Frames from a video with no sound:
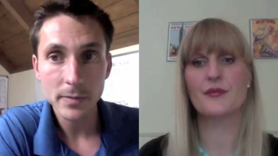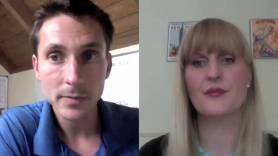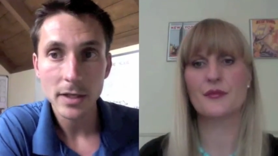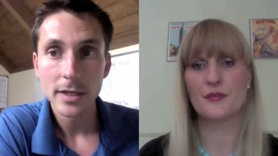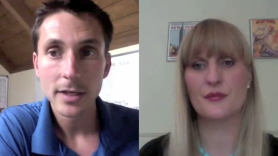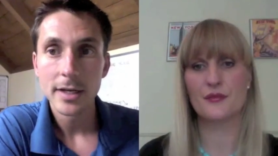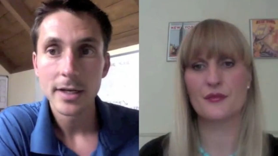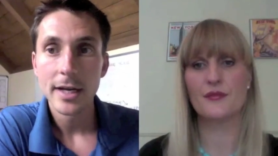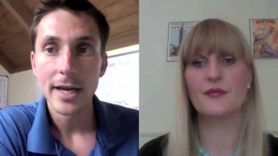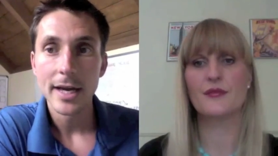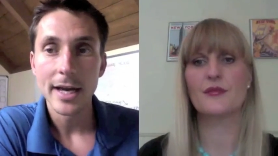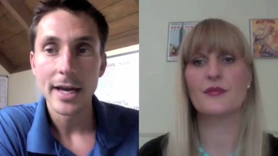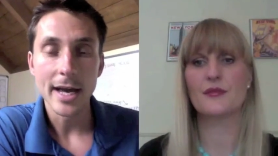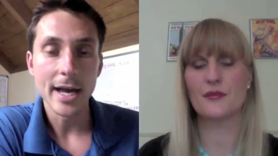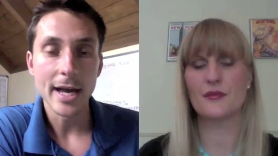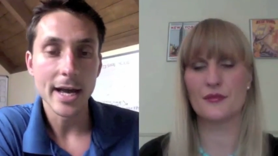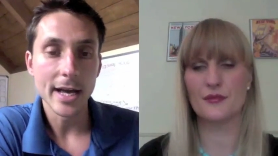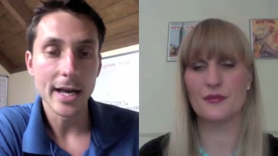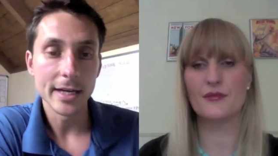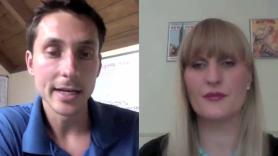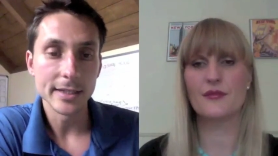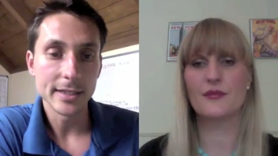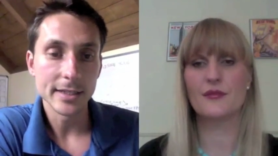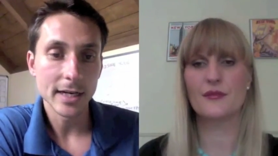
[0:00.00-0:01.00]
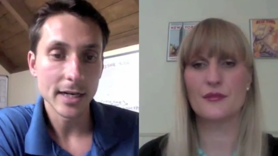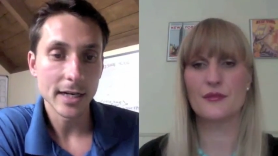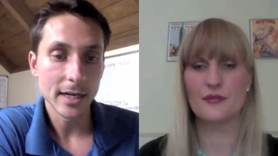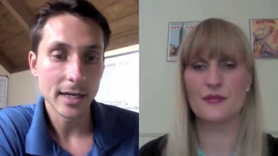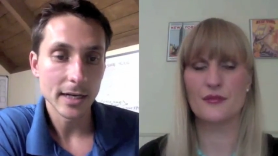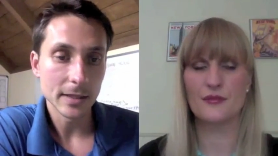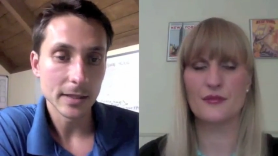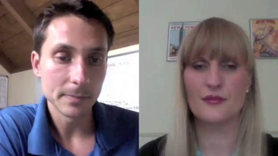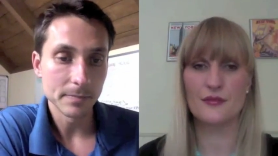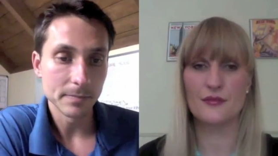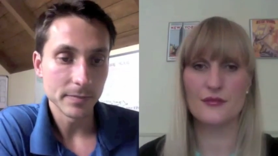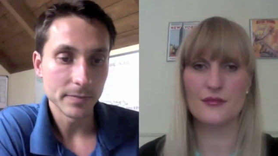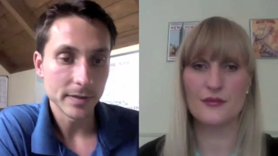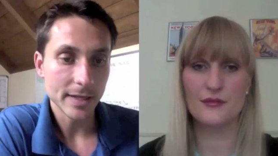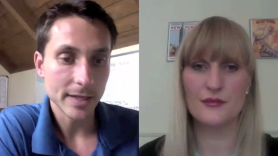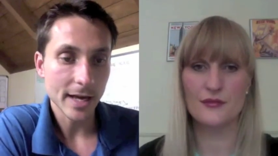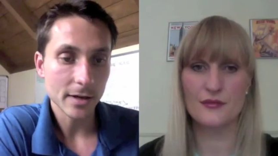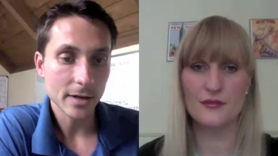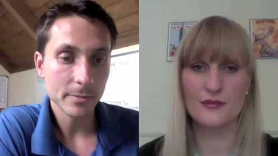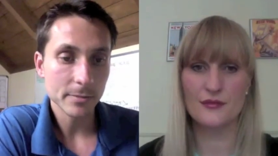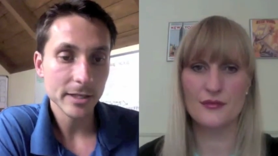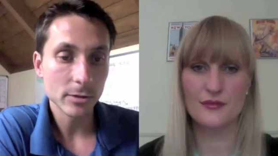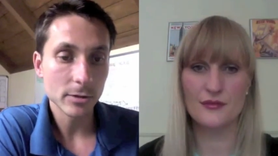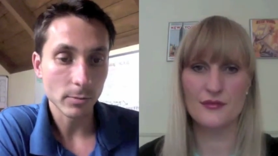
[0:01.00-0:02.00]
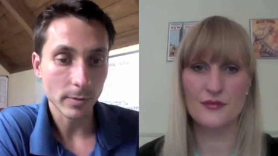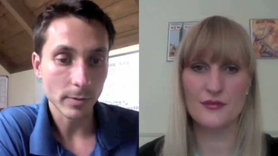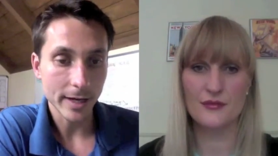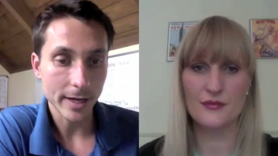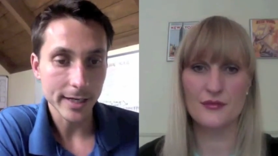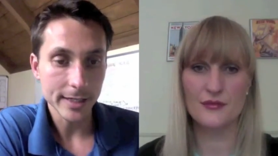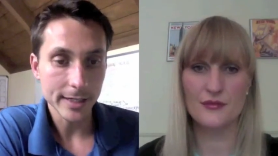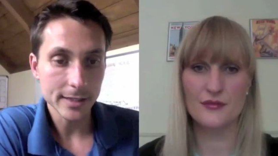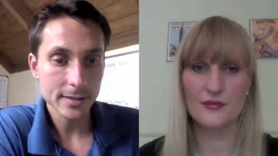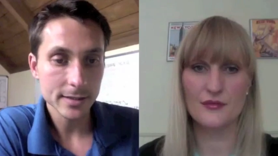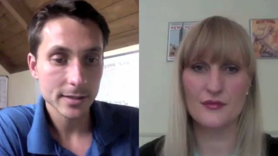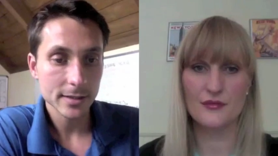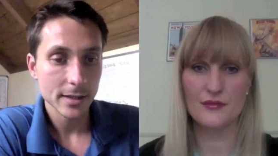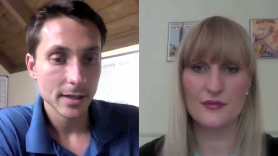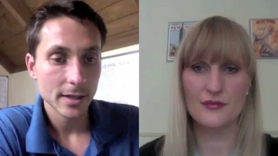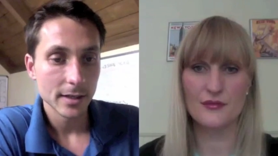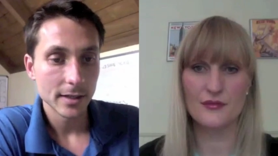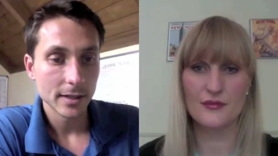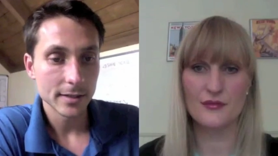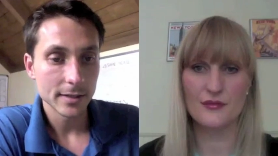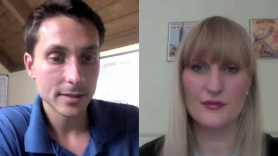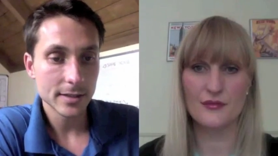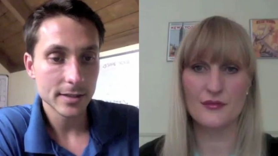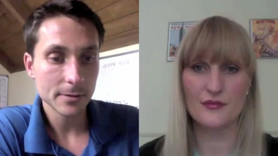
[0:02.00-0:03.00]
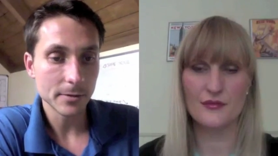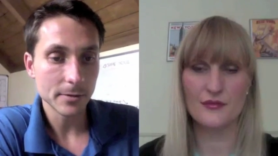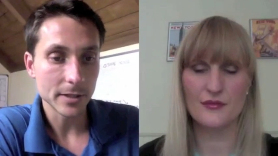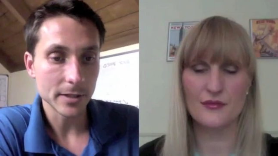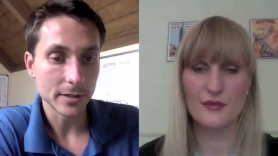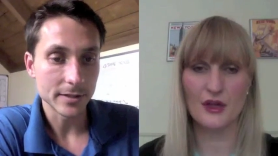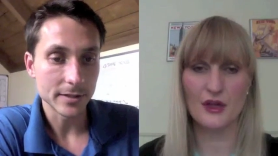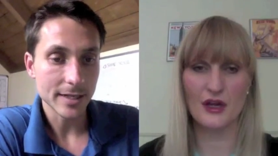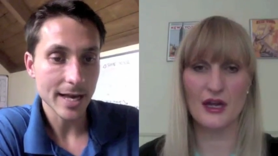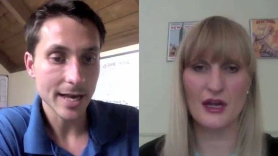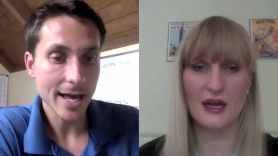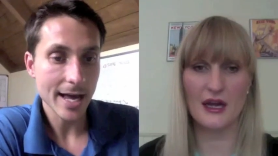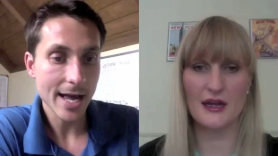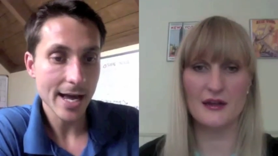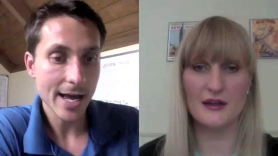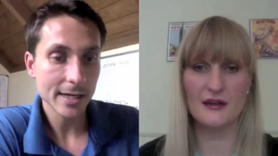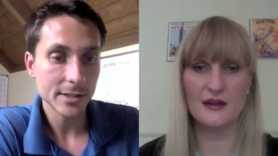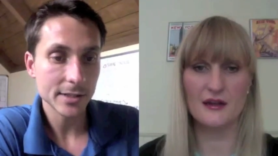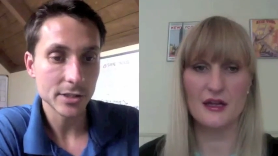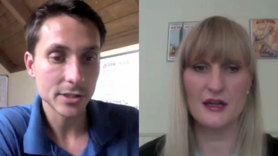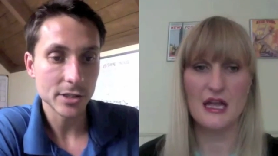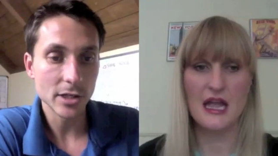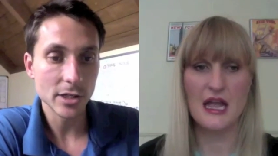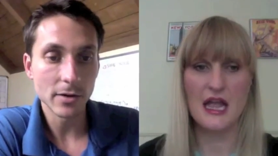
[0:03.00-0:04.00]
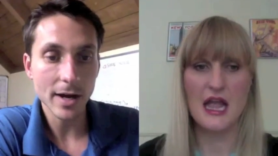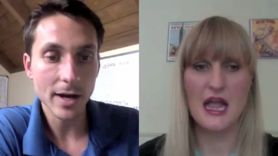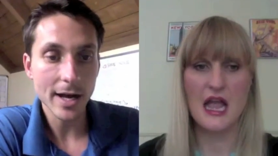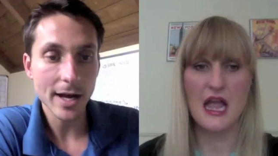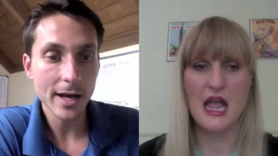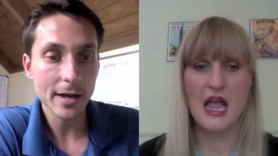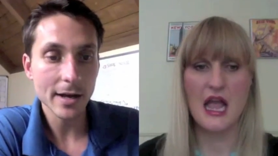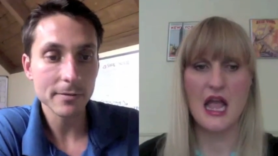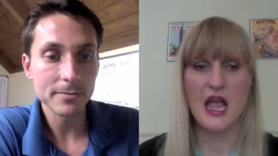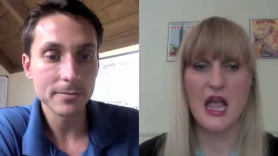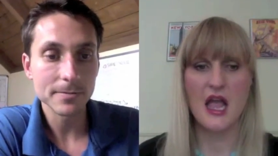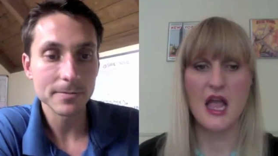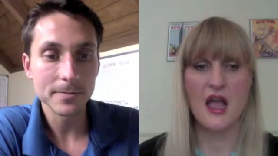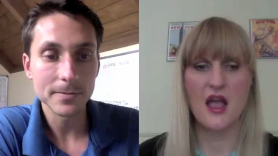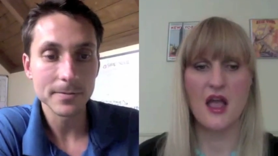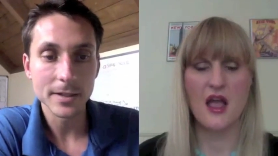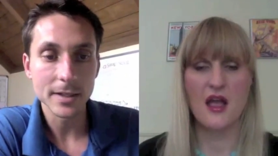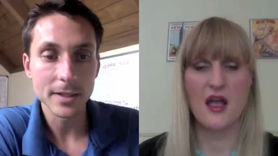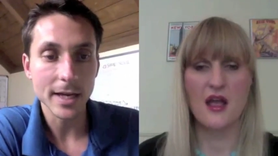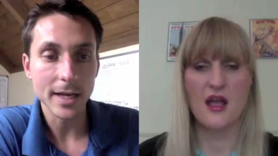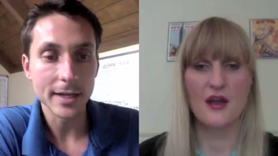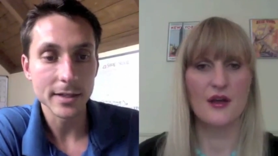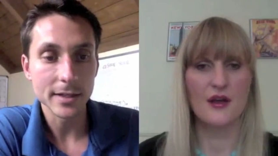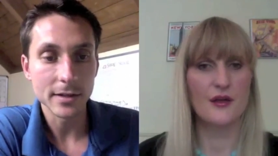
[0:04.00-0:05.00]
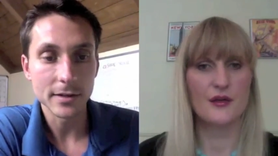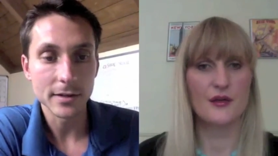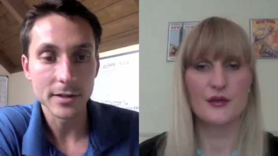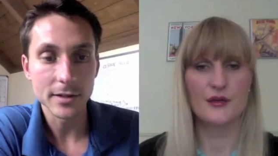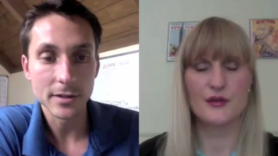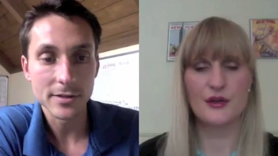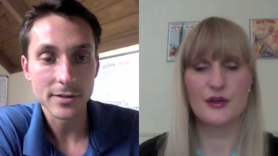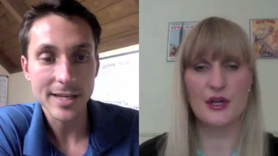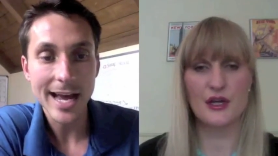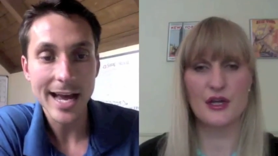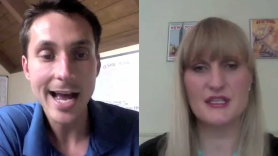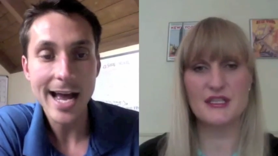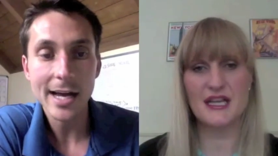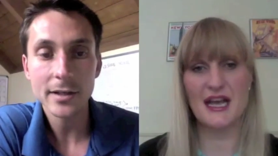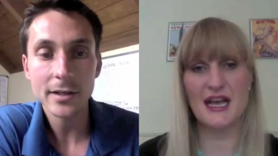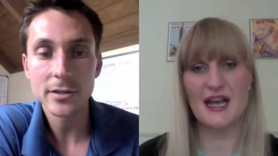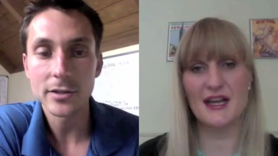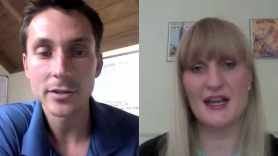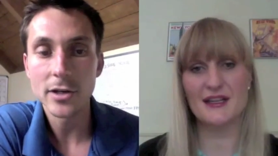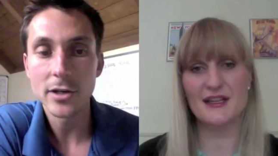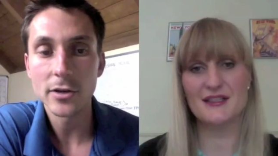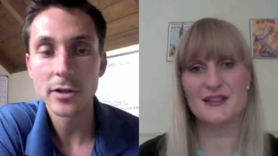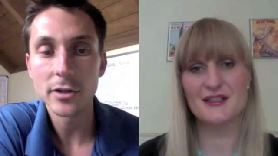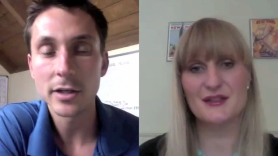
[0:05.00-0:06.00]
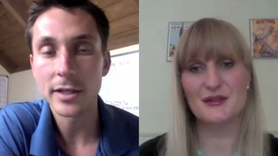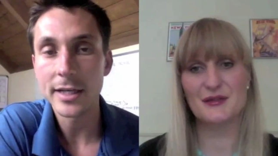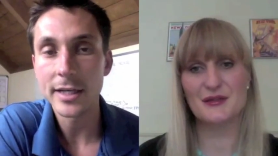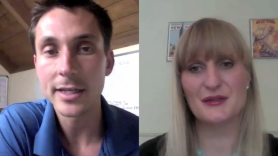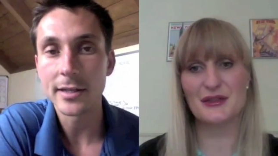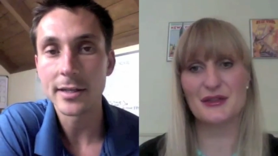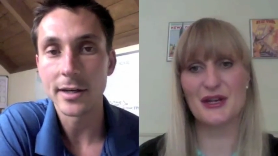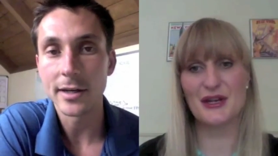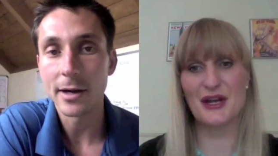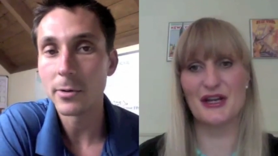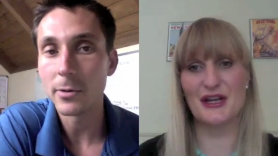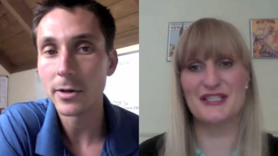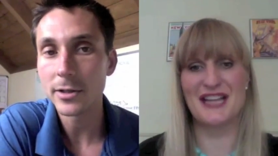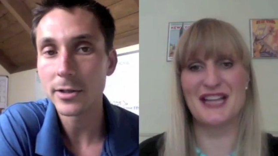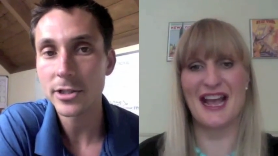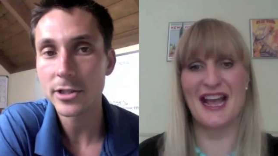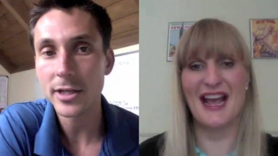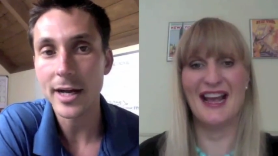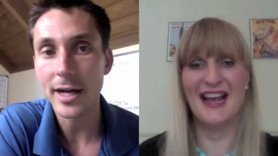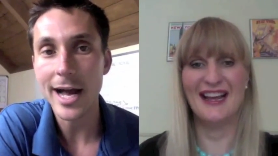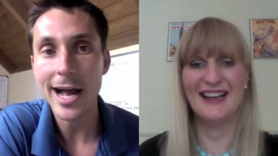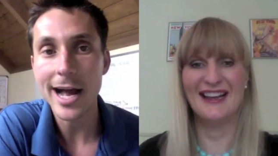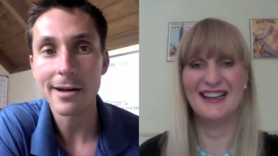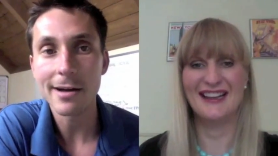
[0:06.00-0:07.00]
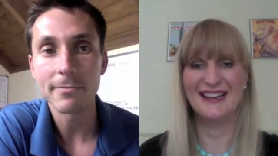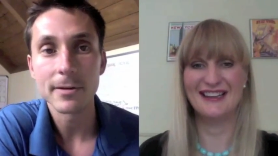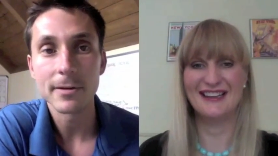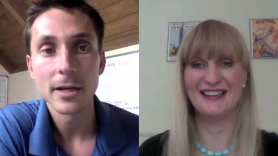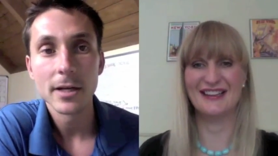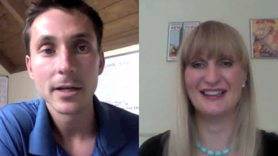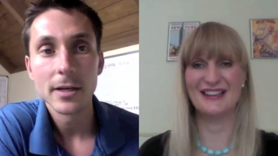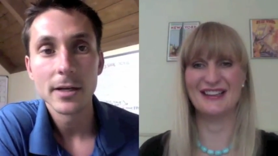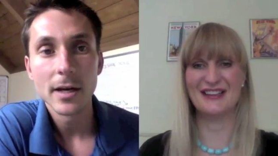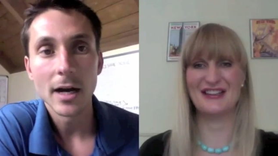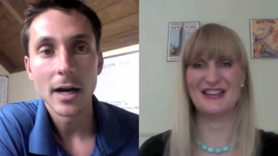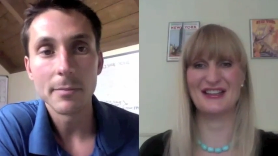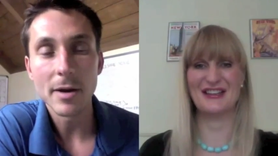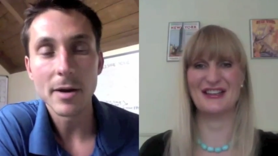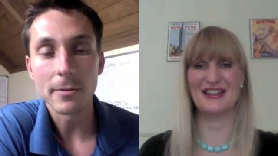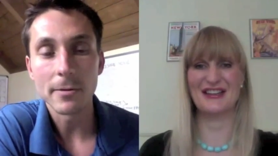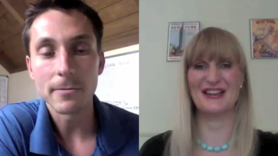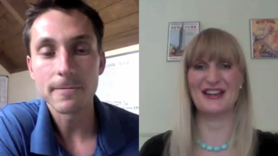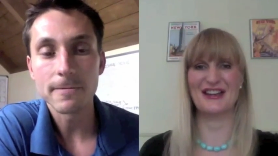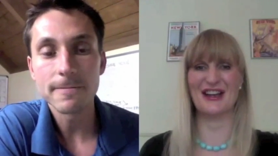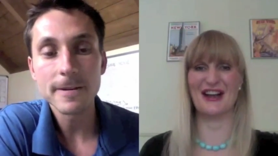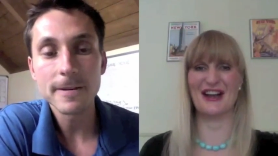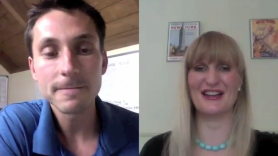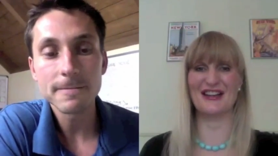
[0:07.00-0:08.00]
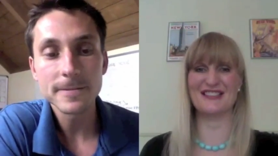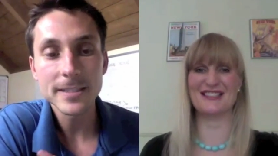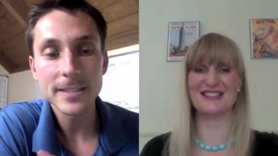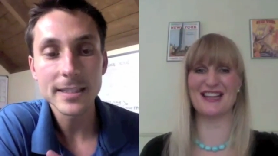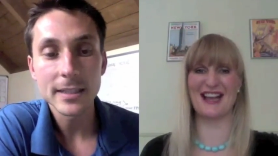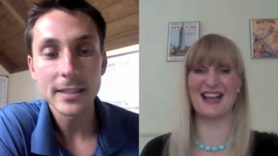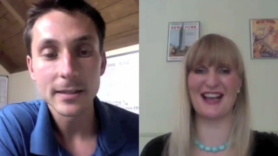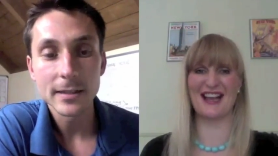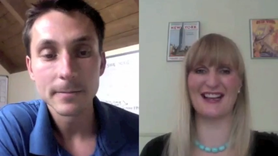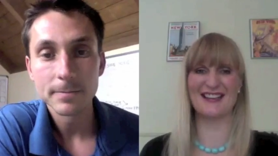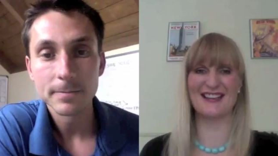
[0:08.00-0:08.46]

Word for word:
Speaker 1: mm-hmm. and mm-hmm. um, that'll be great. Let's see what your tags. You don't have your your no tags tag. are no good either. No. I want you to have about 15